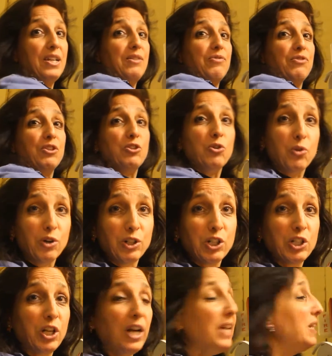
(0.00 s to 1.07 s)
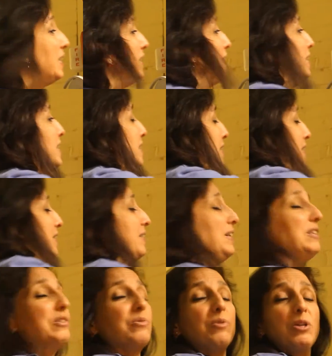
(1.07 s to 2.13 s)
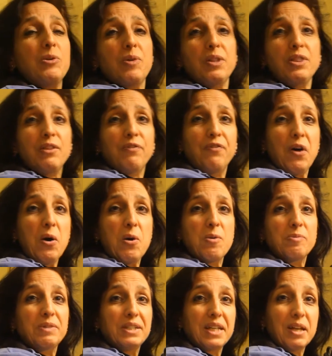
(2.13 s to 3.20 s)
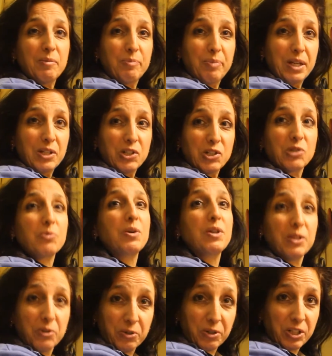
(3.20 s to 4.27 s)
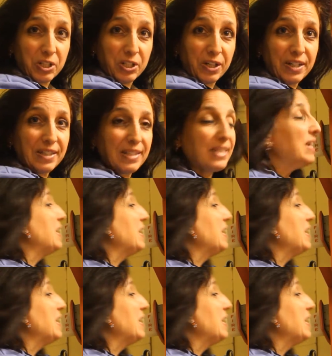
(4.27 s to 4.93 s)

if the door shut, that's where you want the foam to get pinched when the door shuts.